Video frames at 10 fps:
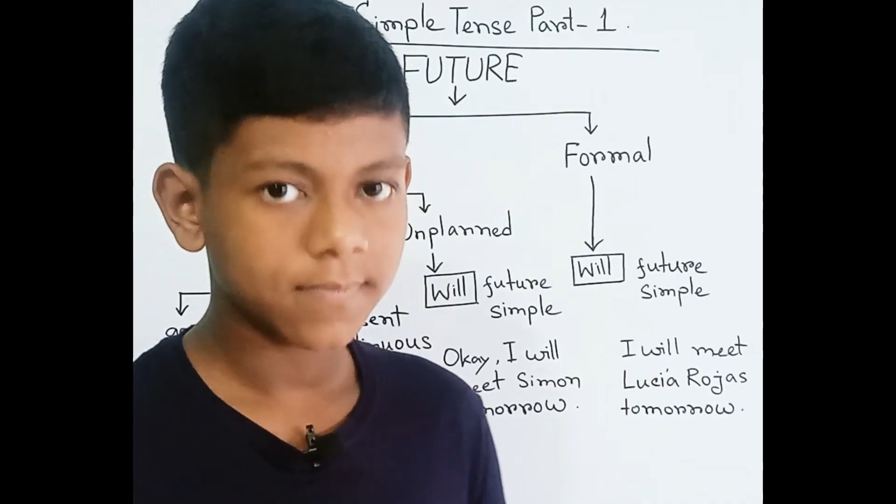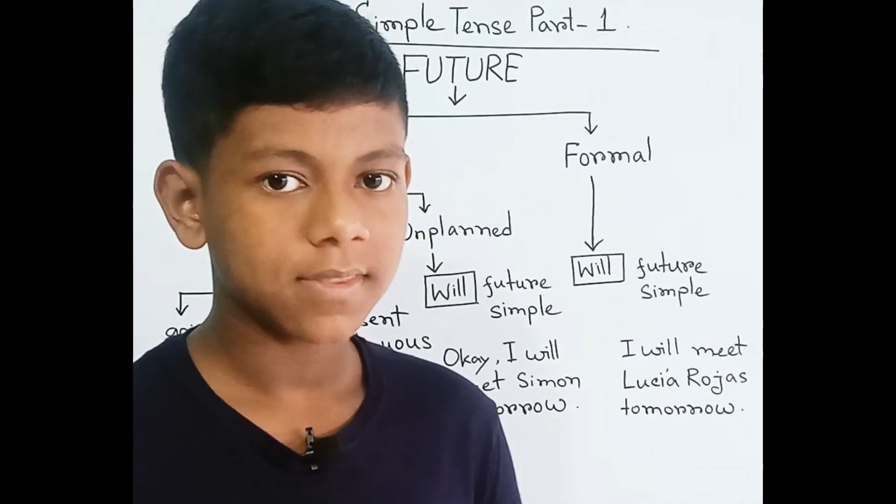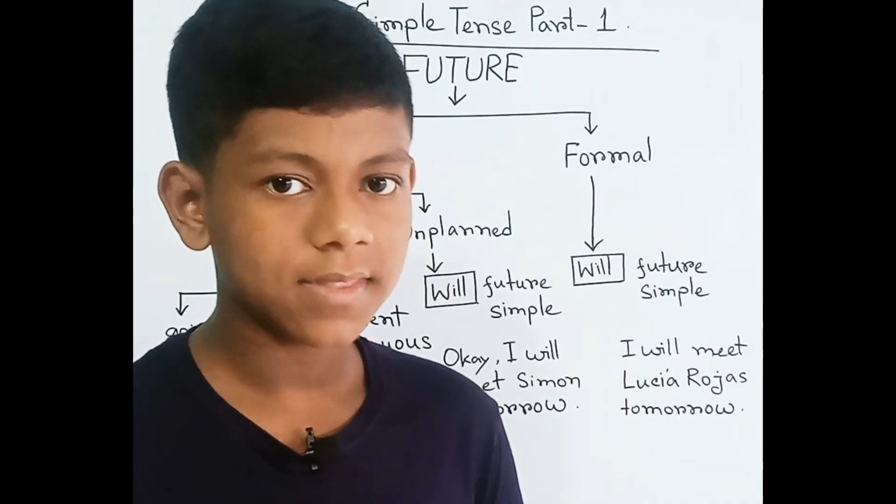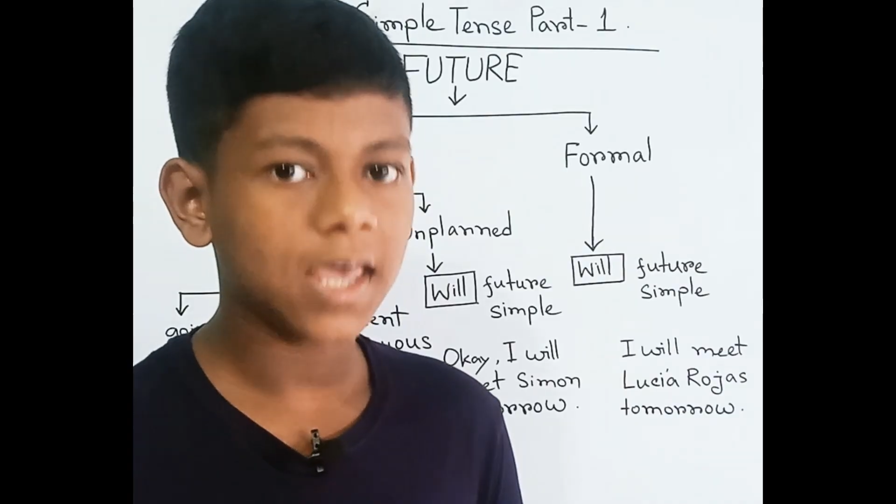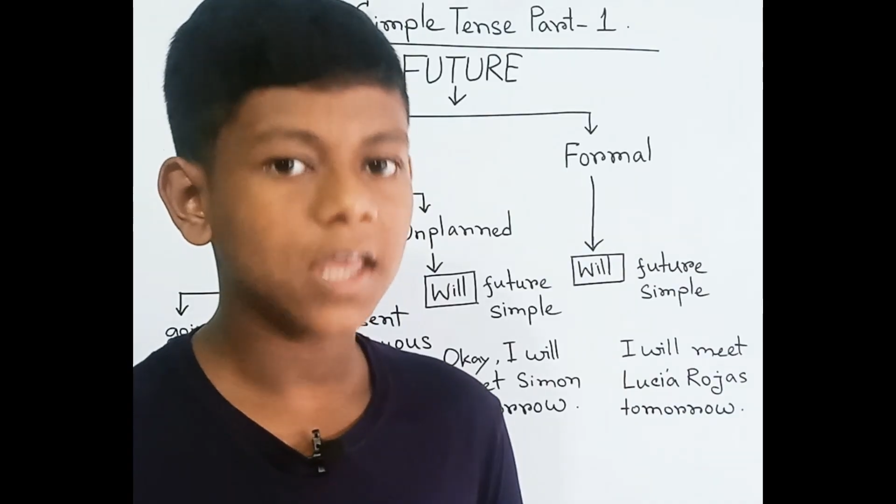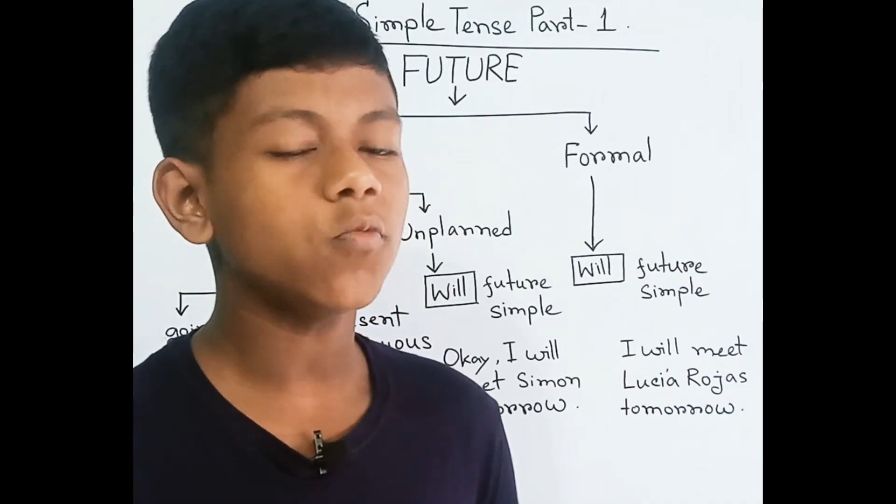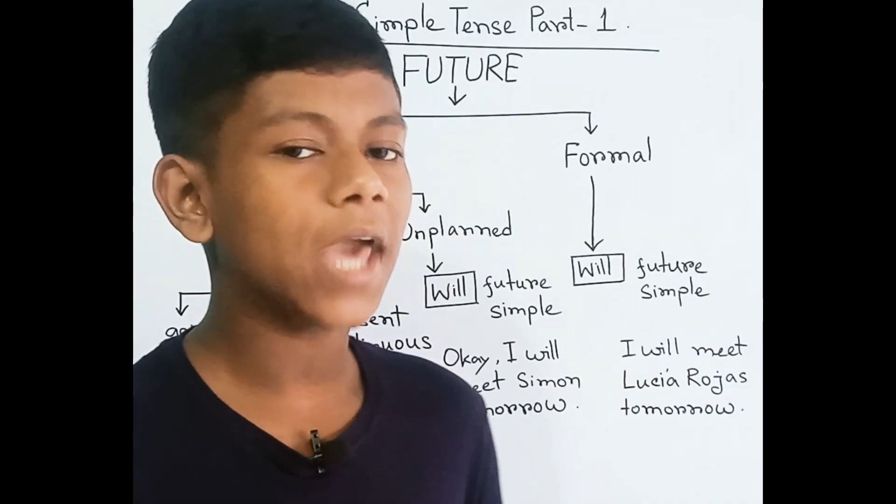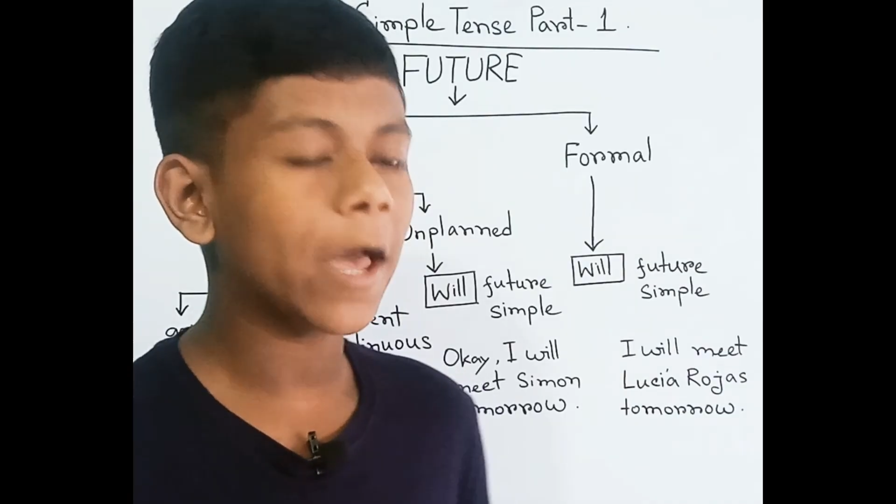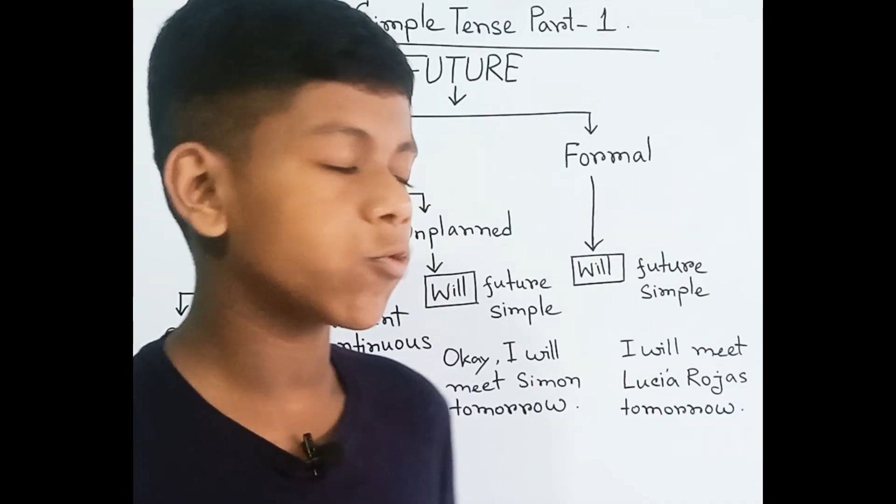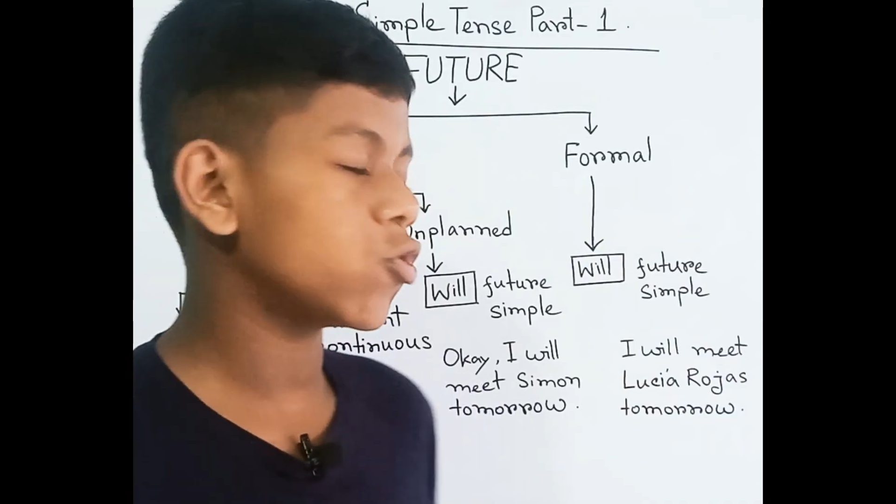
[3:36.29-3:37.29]
then we
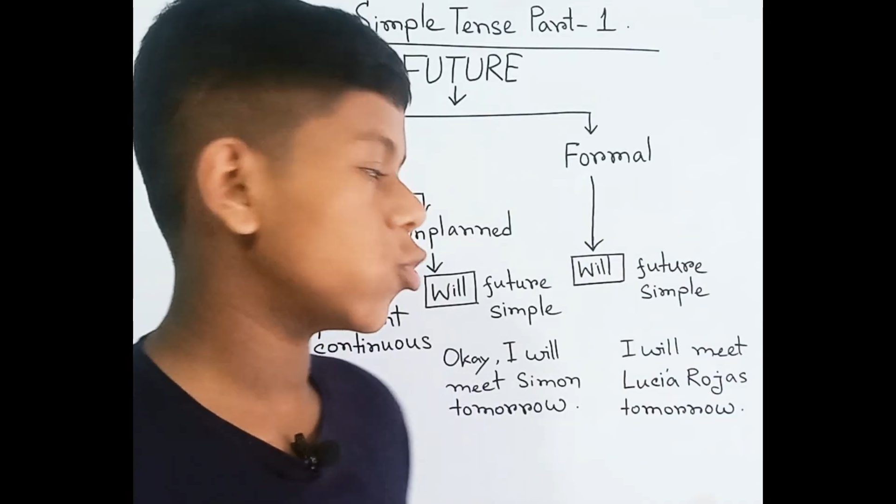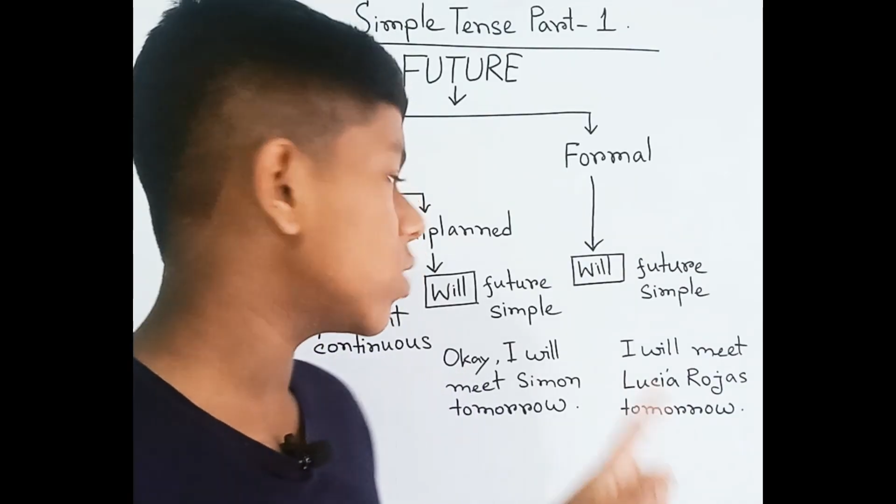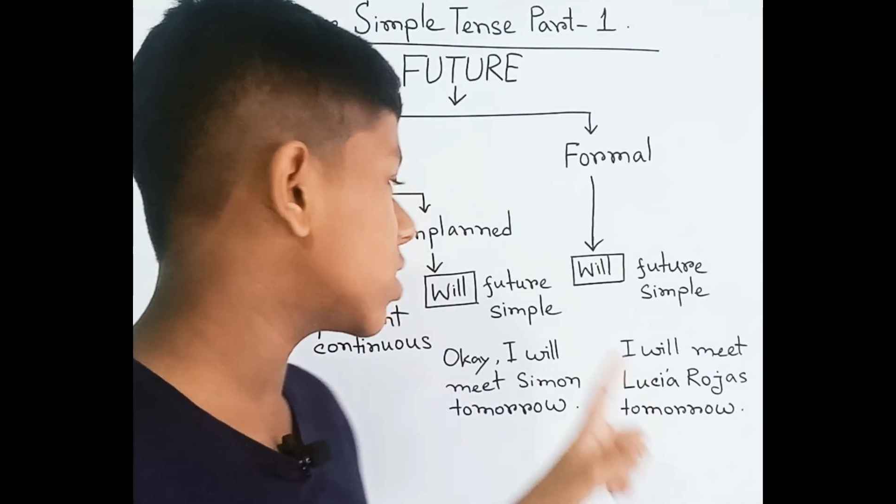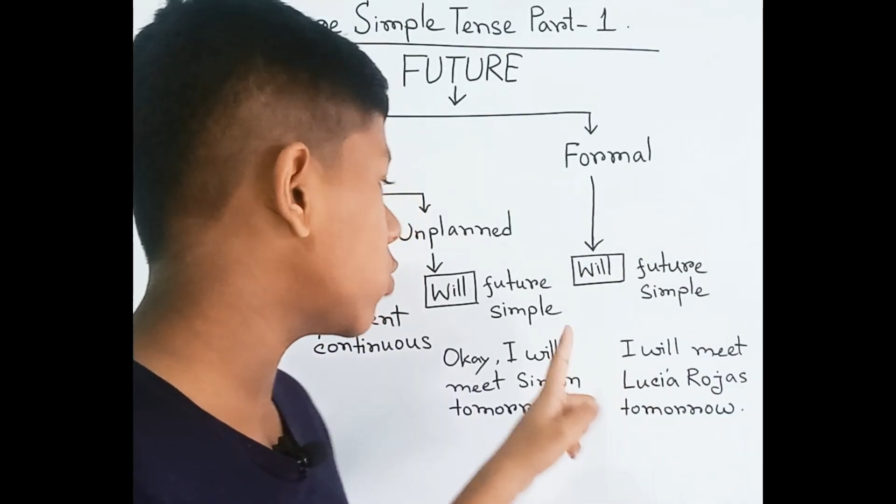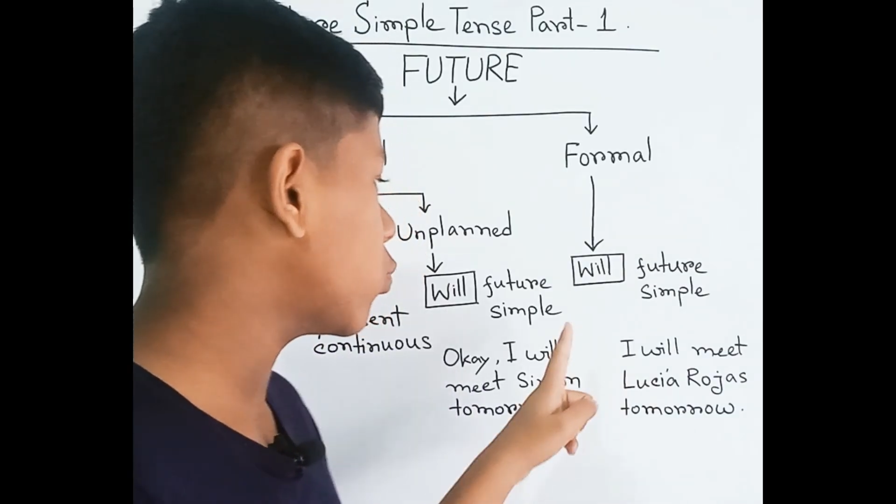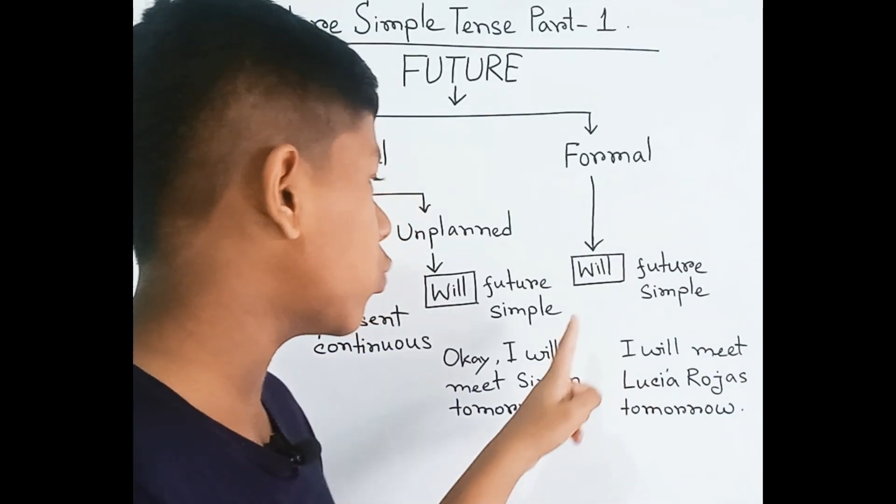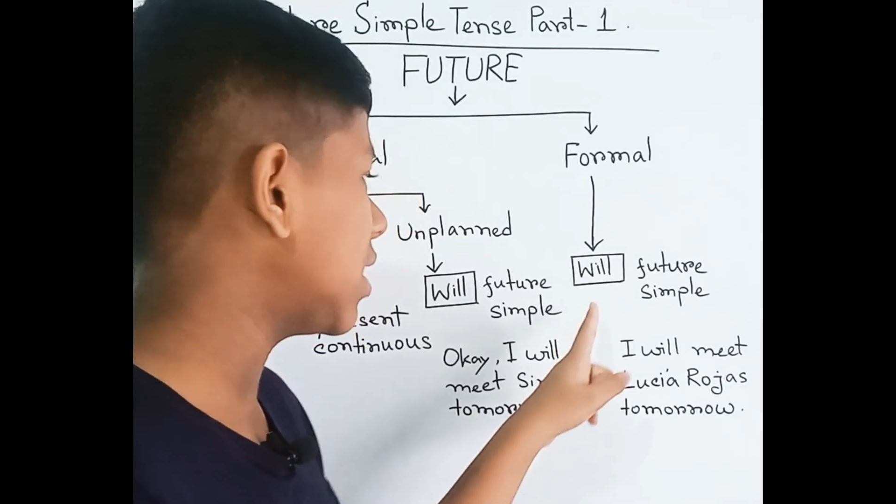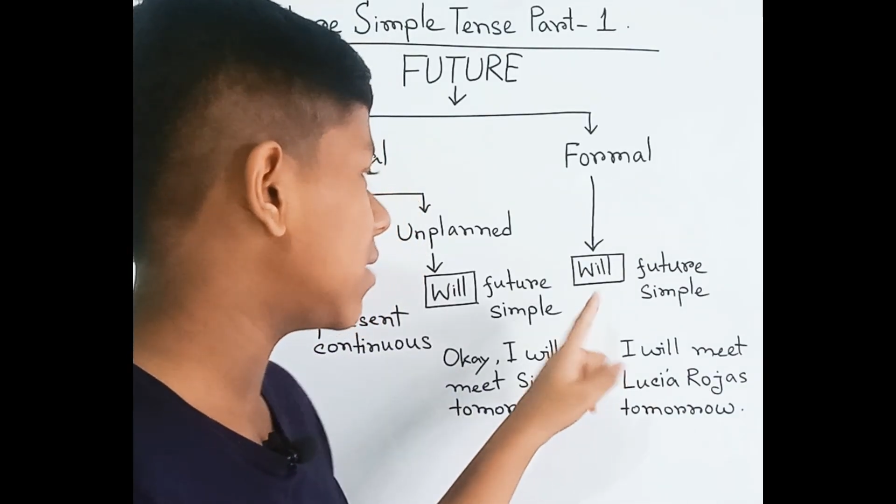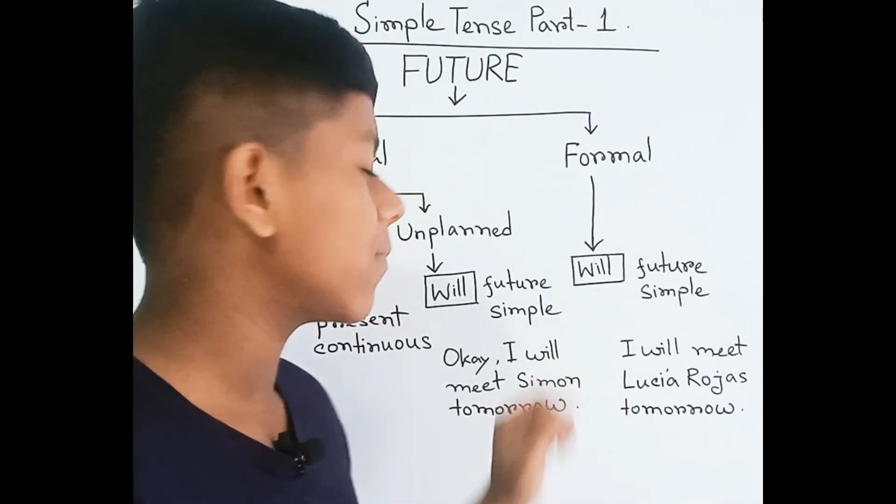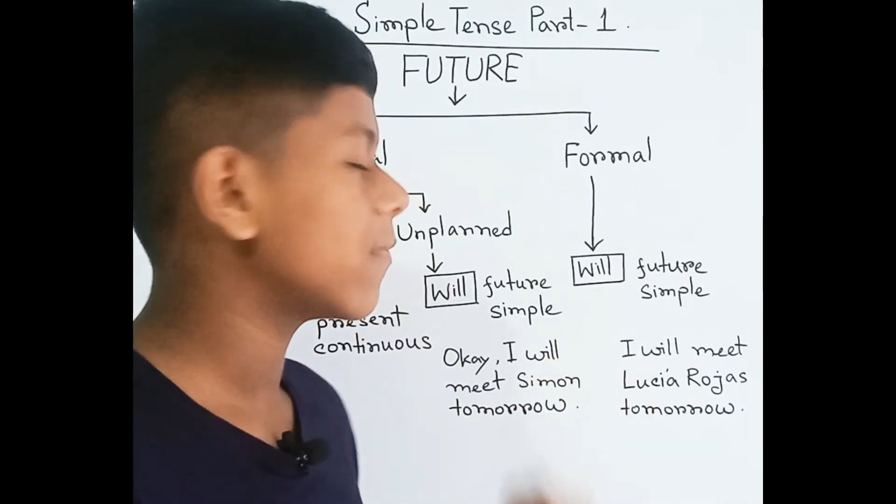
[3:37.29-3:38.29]
have to use the
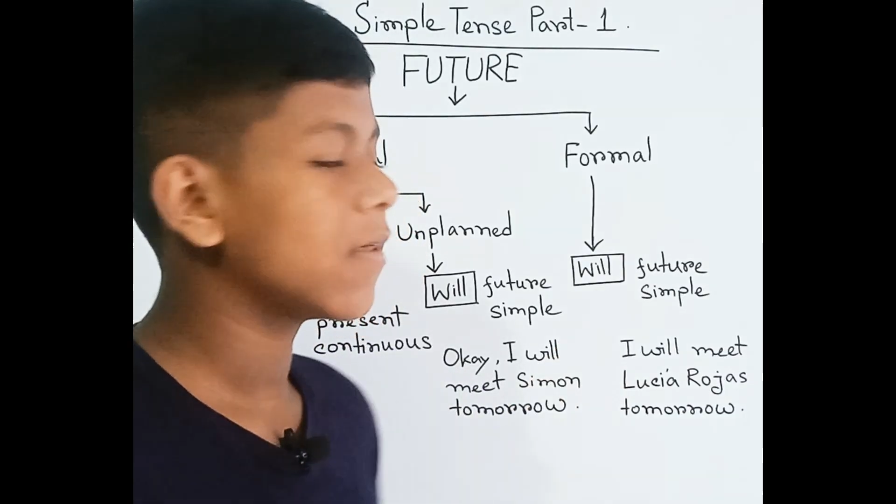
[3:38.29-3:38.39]
will.